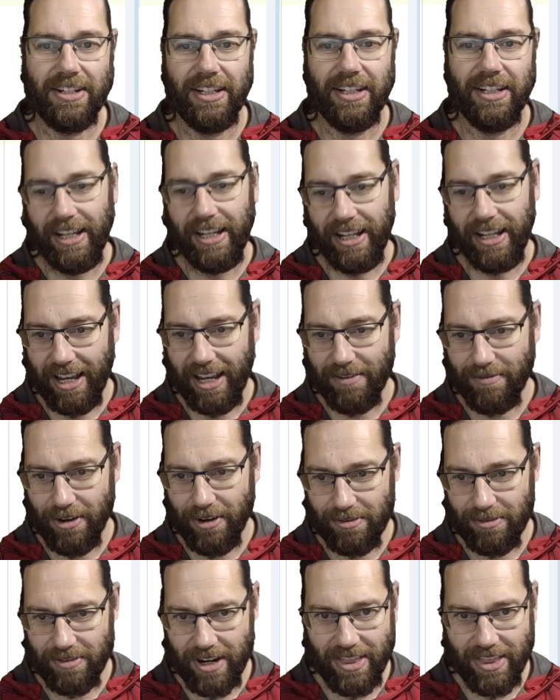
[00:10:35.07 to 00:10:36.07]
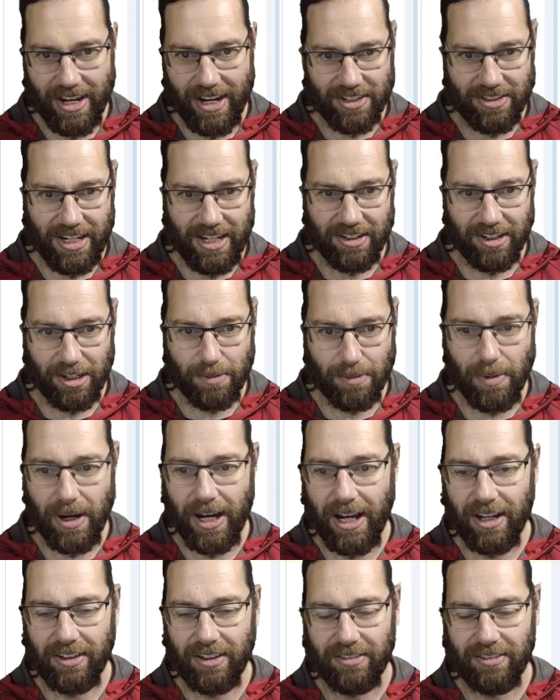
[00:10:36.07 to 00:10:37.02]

and verify that does indeed compile,